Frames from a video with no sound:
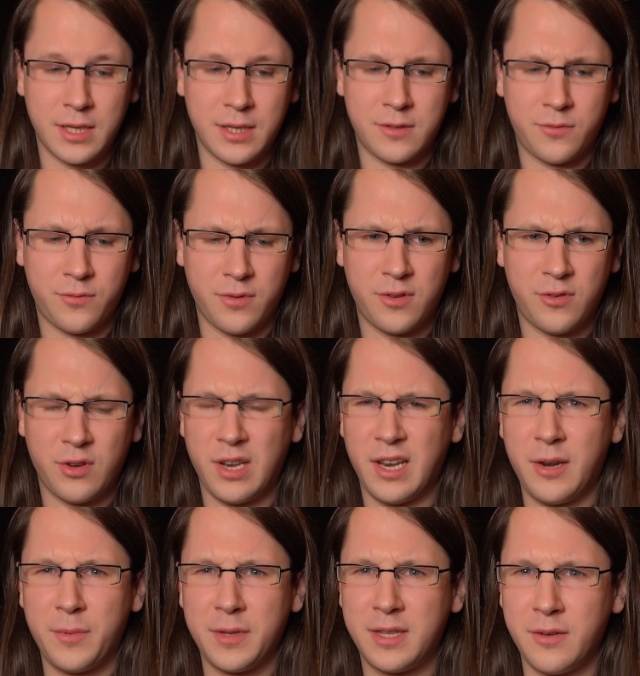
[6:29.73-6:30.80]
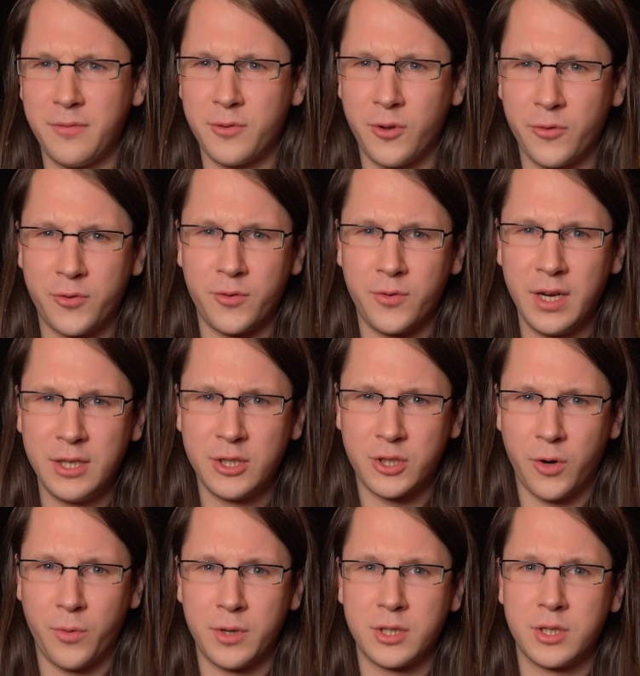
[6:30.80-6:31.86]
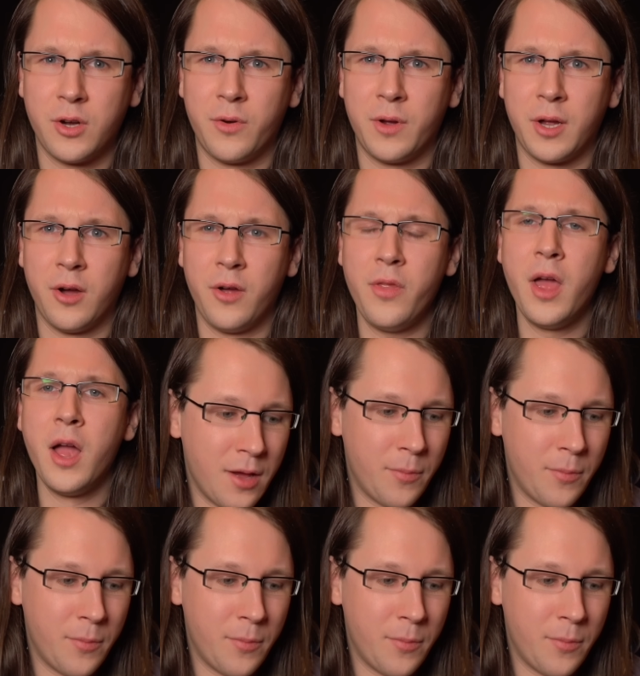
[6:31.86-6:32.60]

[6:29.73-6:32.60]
It's, it's a little bit difficult to really show what is going on.